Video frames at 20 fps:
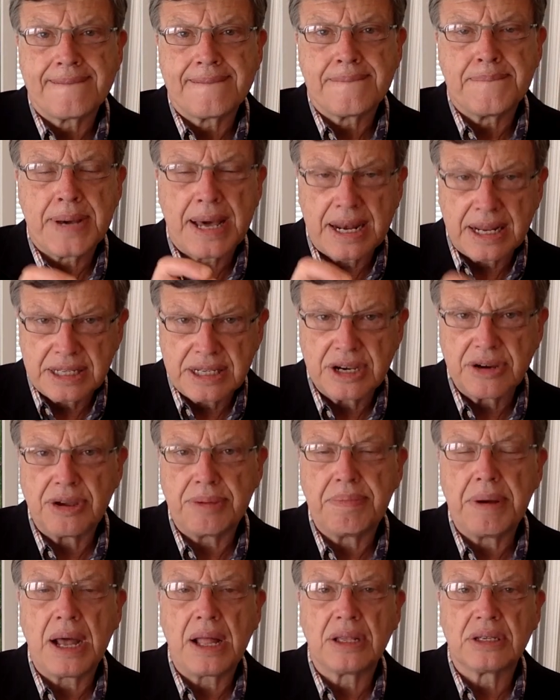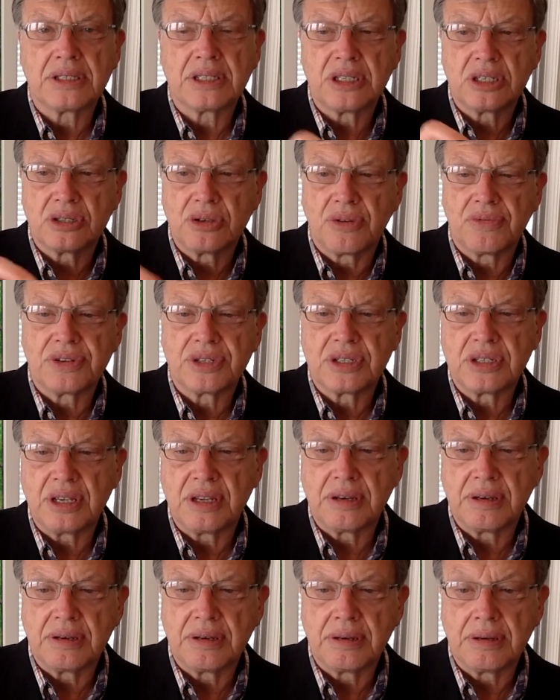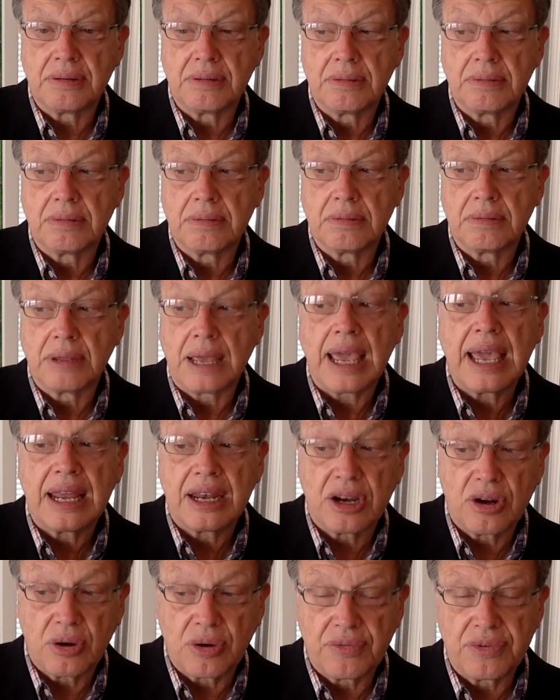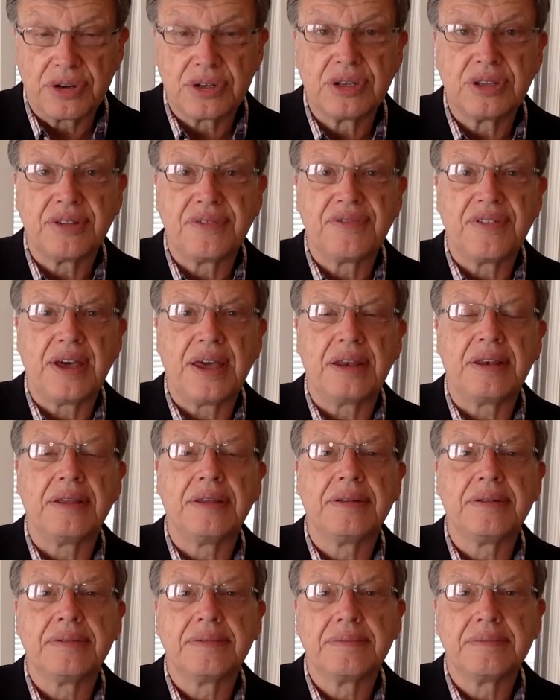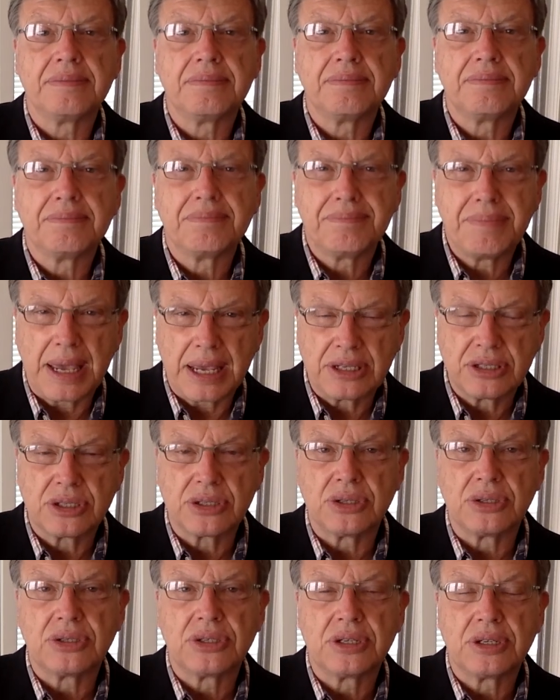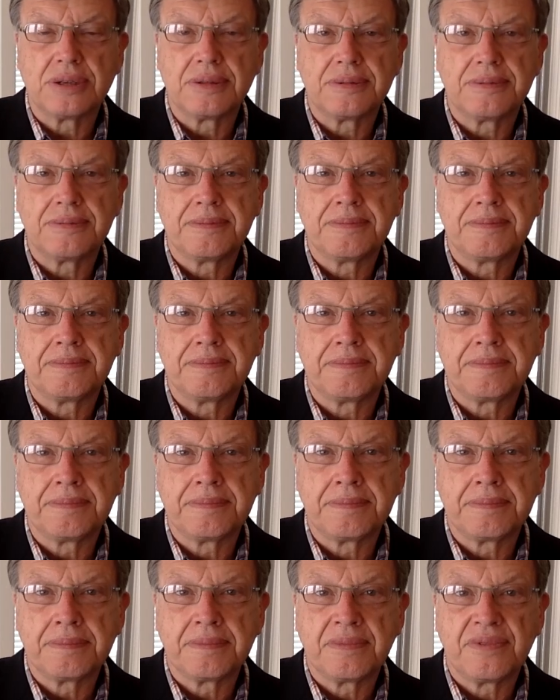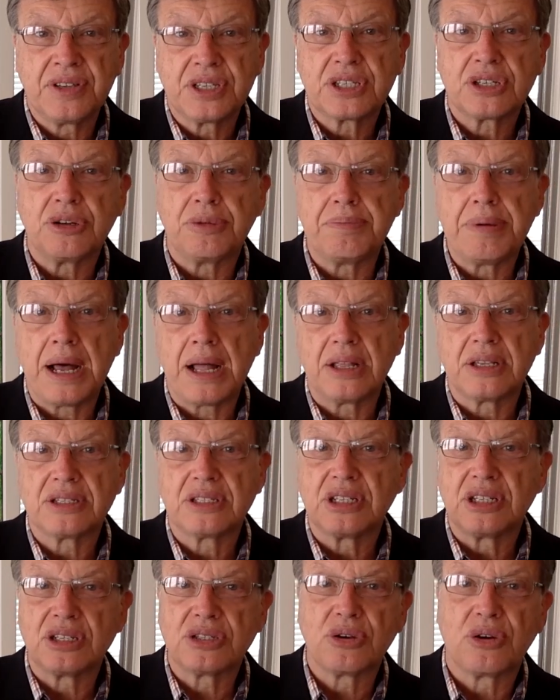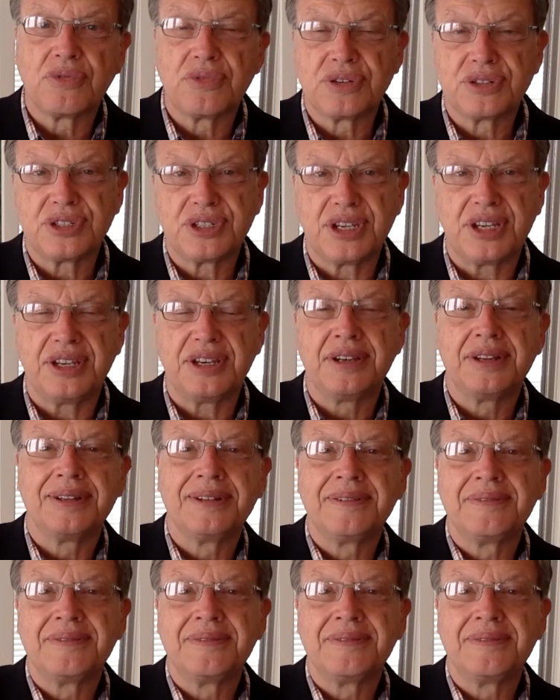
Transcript: Monetary policy is overseen, handed over to the Fed, banksters. Fiscal policy is overseen